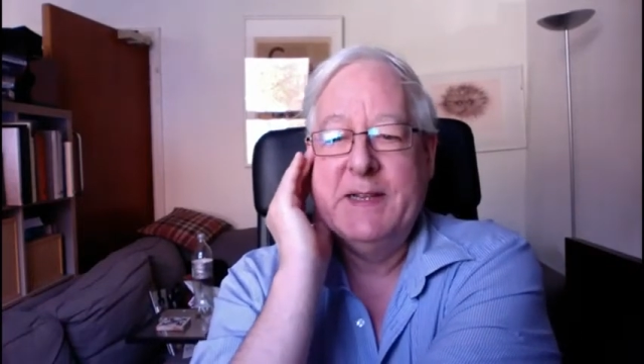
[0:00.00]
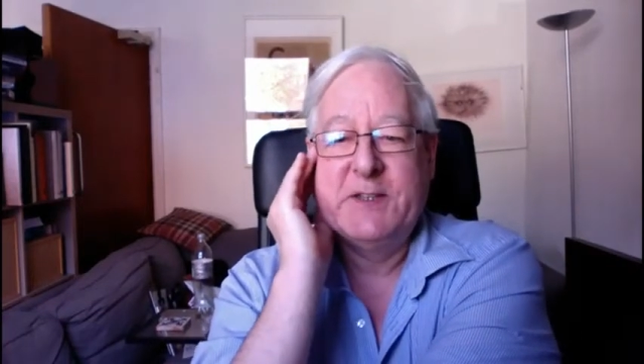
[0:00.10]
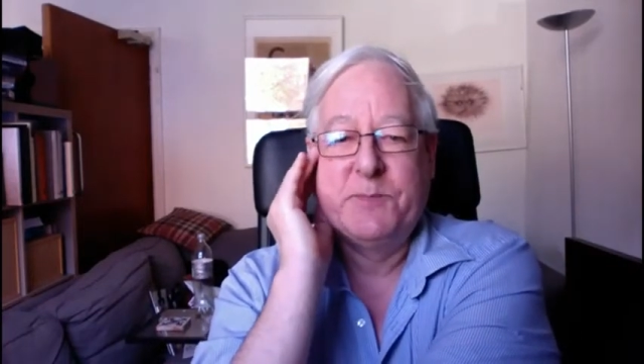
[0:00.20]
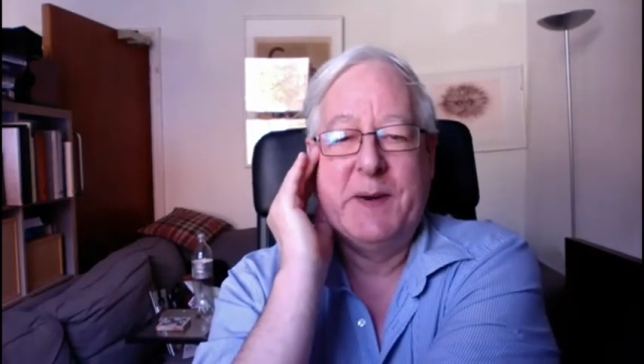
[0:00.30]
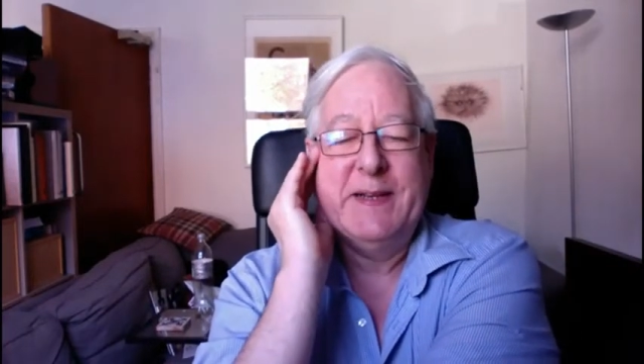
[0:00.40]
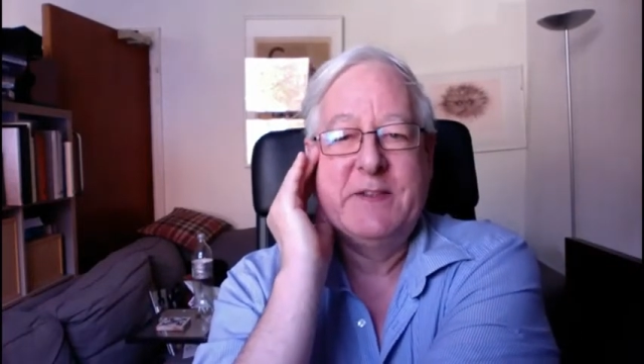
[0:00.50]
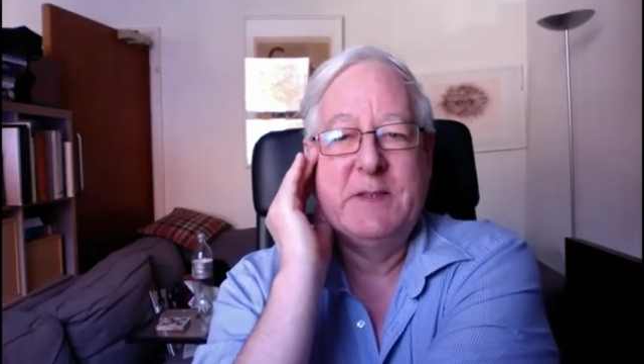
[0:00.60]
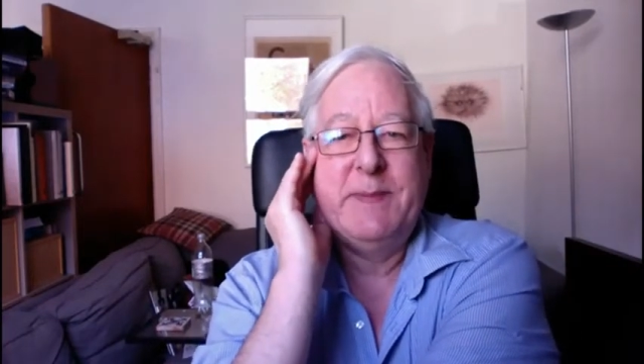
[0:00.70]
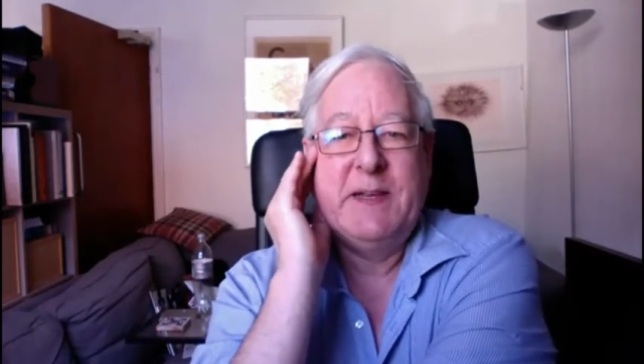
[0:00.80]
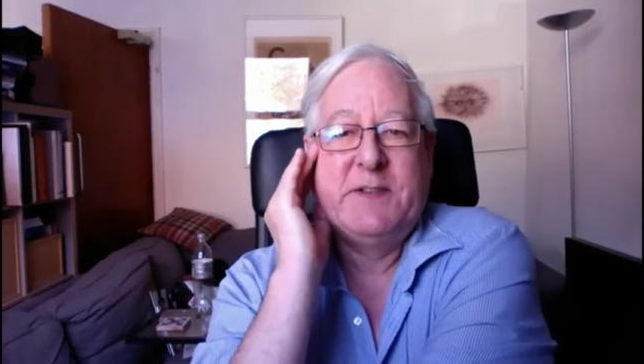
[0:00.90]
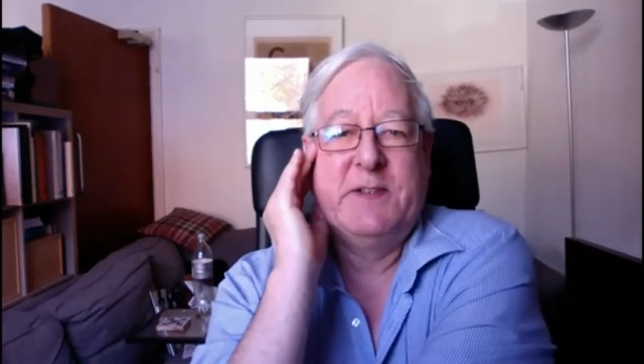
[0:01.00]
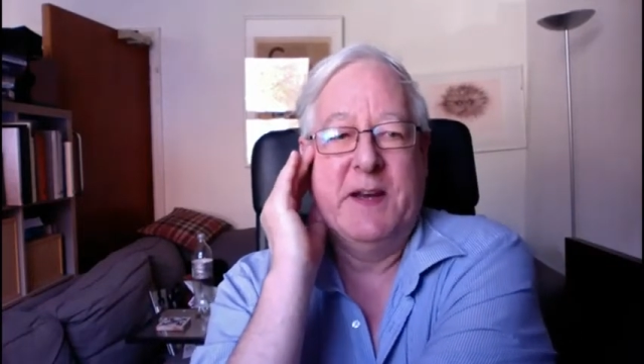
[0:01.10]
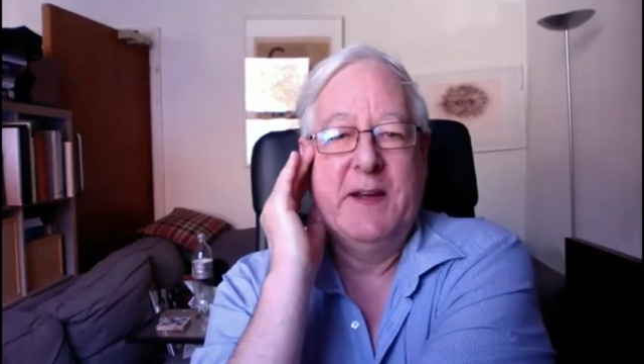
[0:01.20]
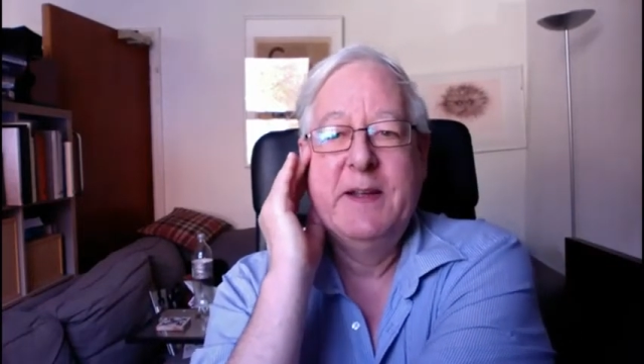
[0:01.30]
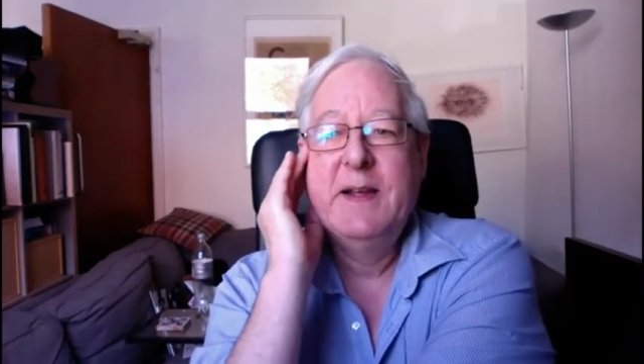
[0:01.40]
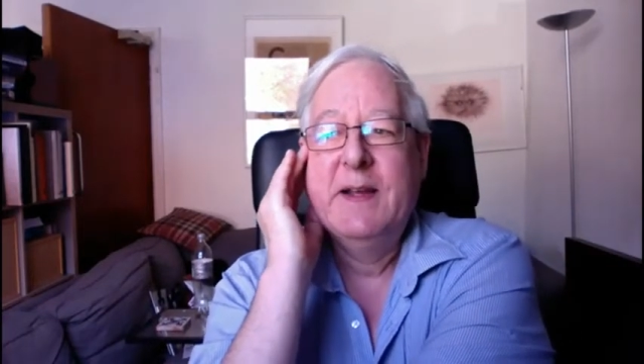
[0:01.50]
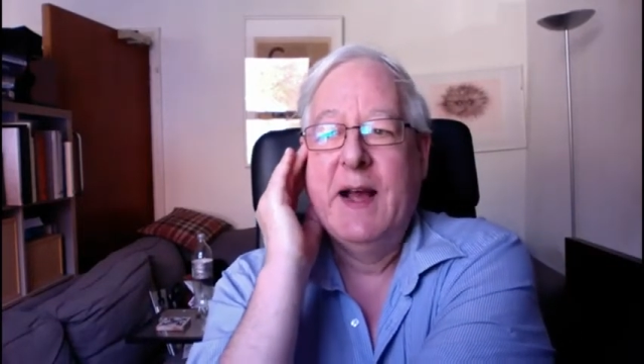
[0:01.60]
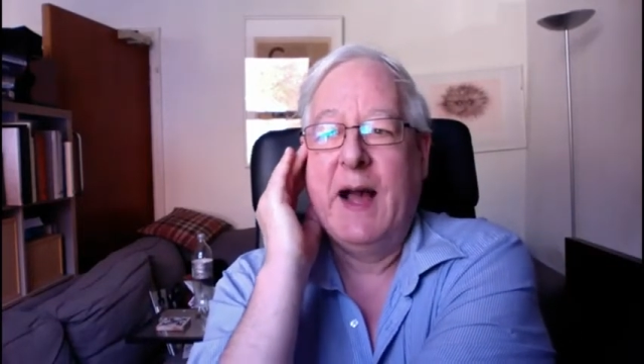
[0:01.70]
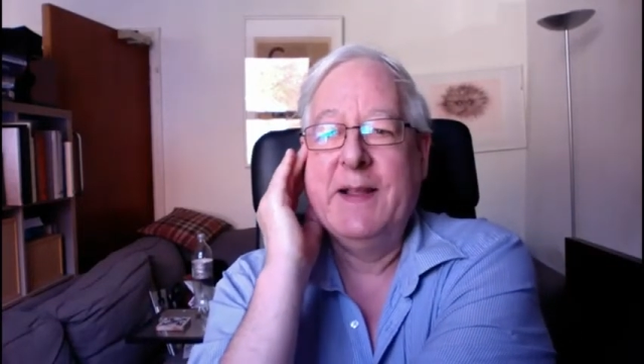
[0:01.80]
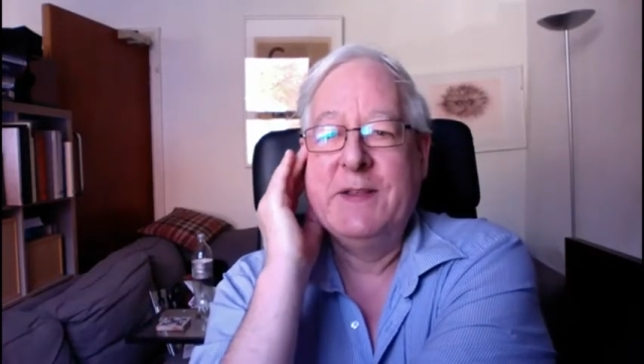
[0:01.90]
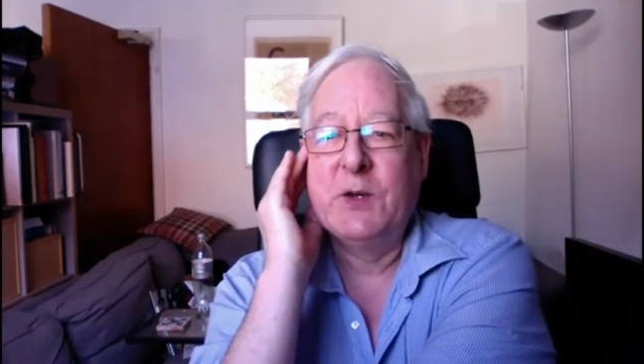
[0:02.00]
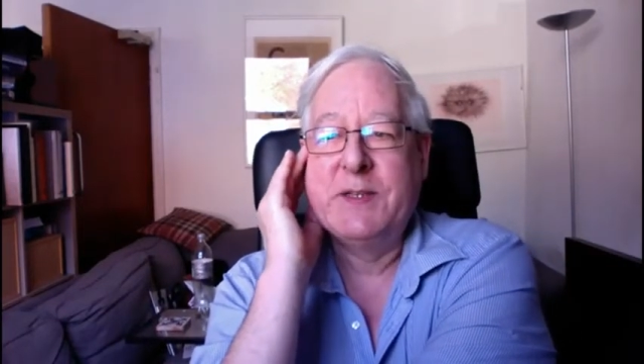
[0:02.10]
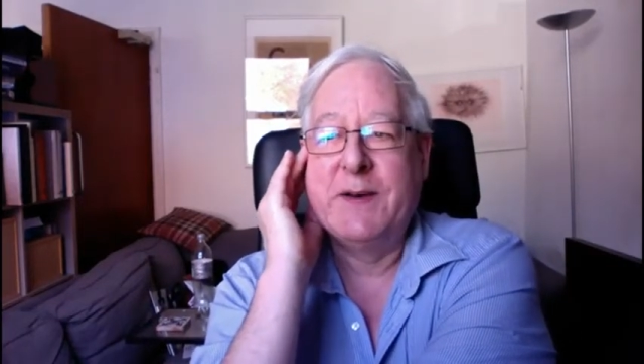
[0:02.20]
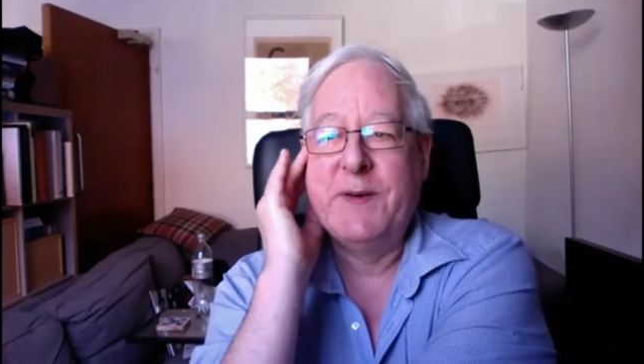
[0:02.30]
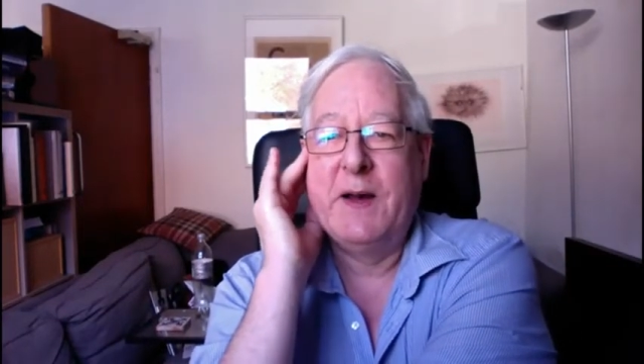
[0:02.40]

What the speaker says: spring semester, and they thought to themselves,